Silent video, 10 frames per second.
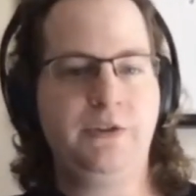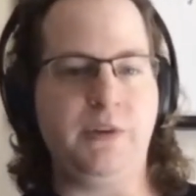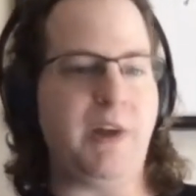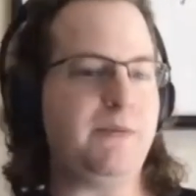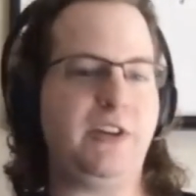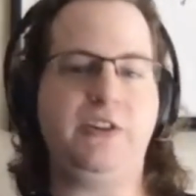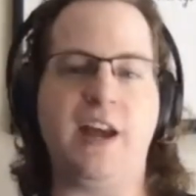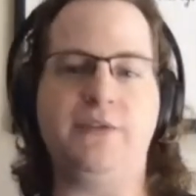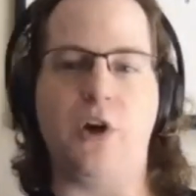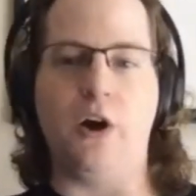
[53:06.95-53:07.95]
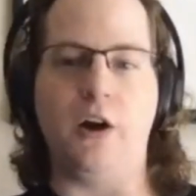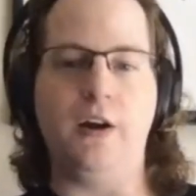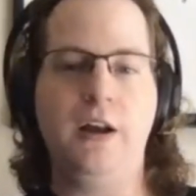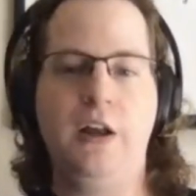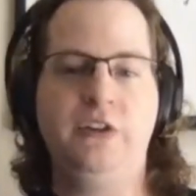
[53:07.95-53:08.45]
Sometimes CTFs
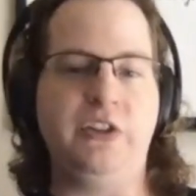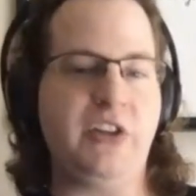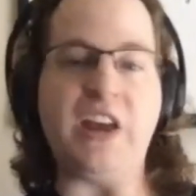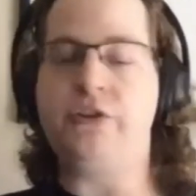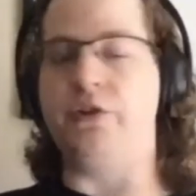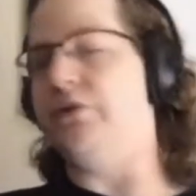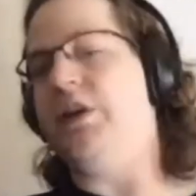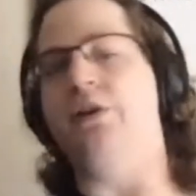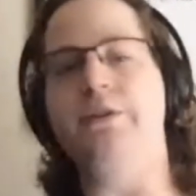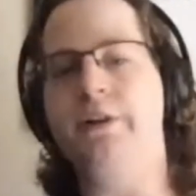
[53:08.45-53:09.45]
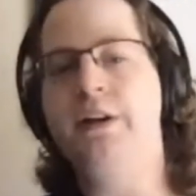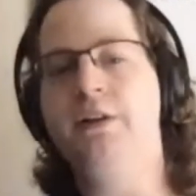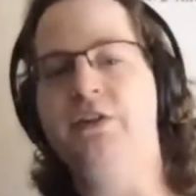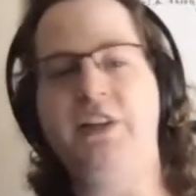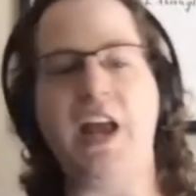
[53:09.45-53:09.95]
are to test your skills,
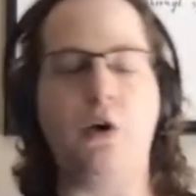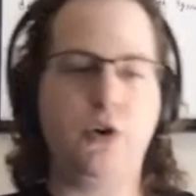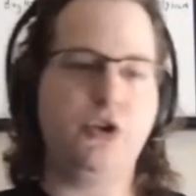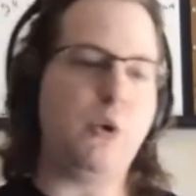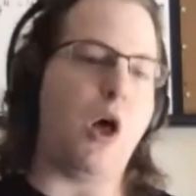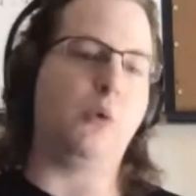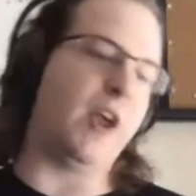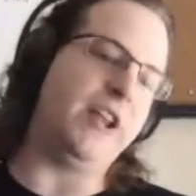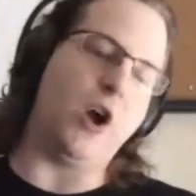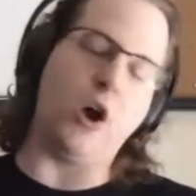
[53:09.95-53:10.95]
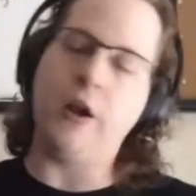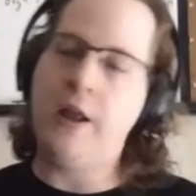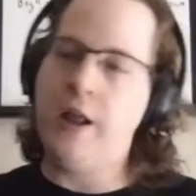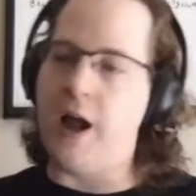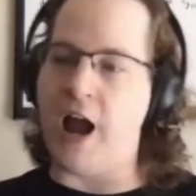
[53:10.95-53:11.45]
to see how good you already are,
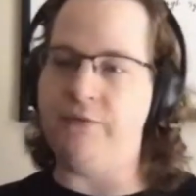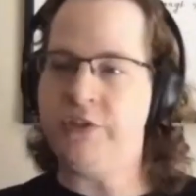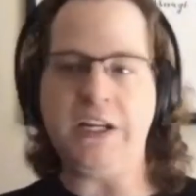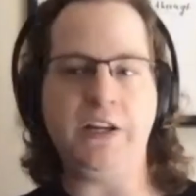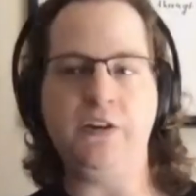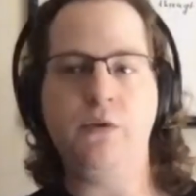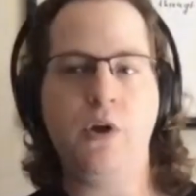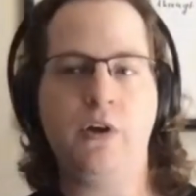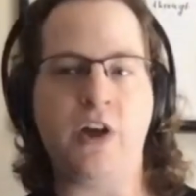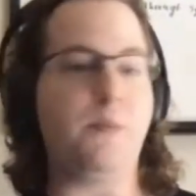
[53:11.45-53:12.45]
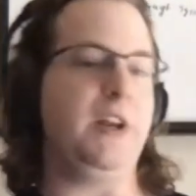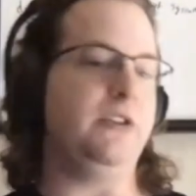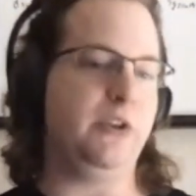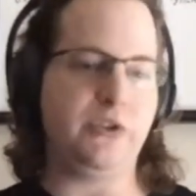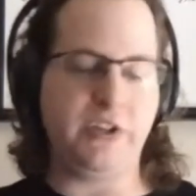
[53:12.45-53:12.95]
I've seen
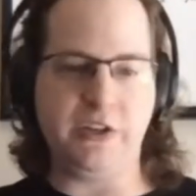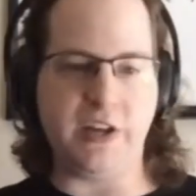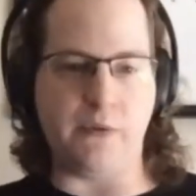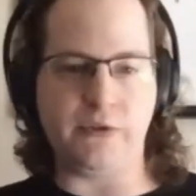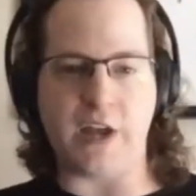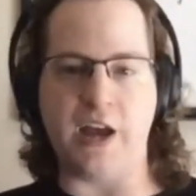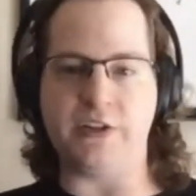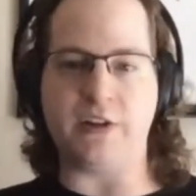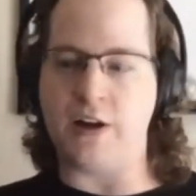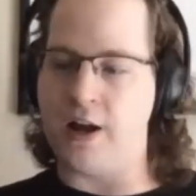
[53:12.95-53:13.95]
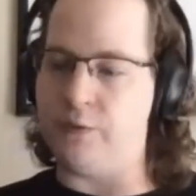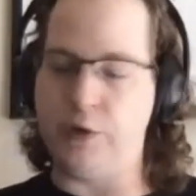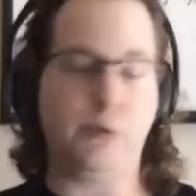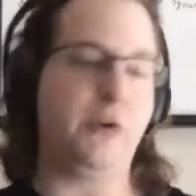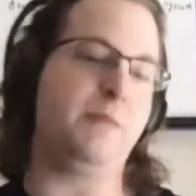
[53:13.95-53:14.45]
companies use CTFs as uh,
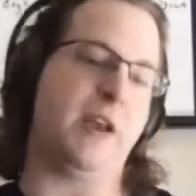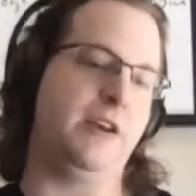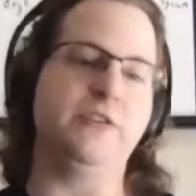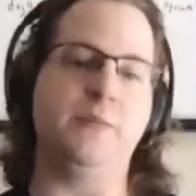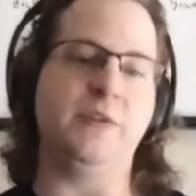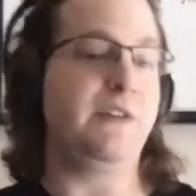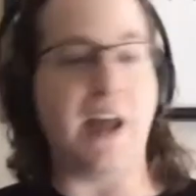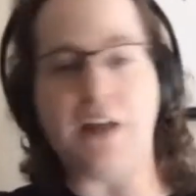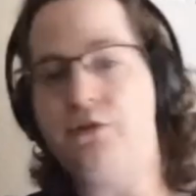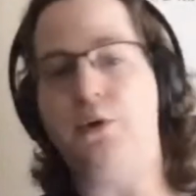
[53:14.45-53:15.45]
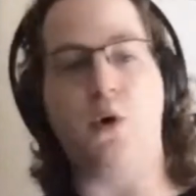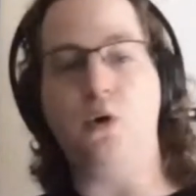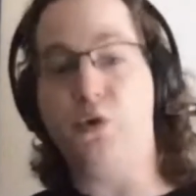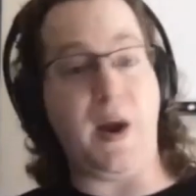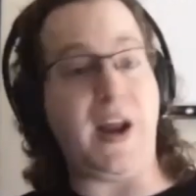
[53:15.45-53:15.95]
recruiting mechanisms. And if that's your
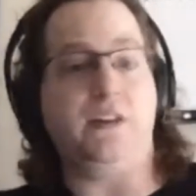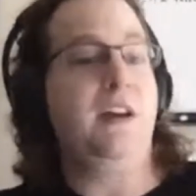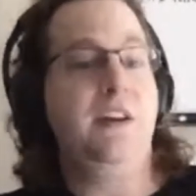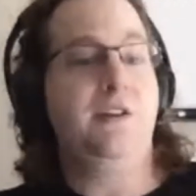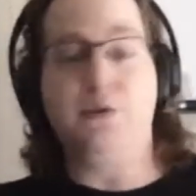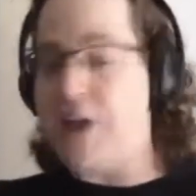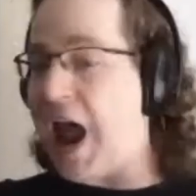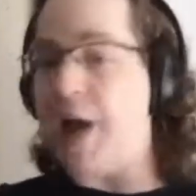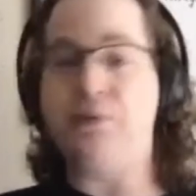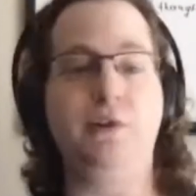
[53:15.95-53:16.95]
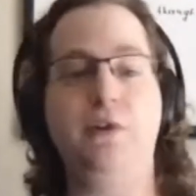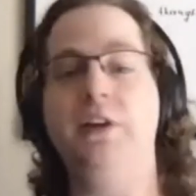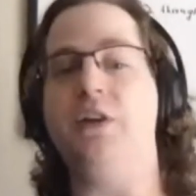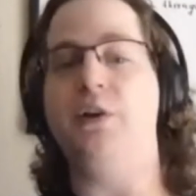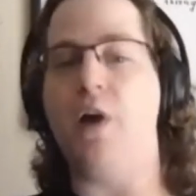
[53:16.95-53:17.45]
goal, great. There's
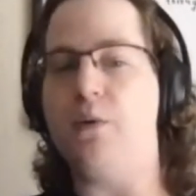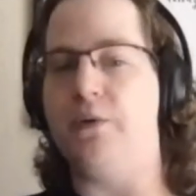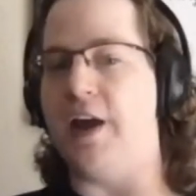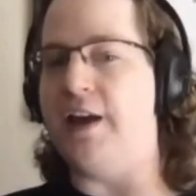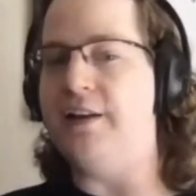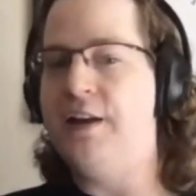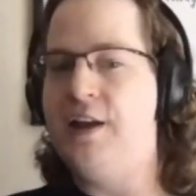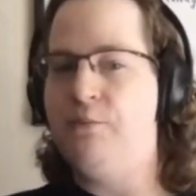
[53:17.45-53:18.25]
absolutely nothing wrong with that.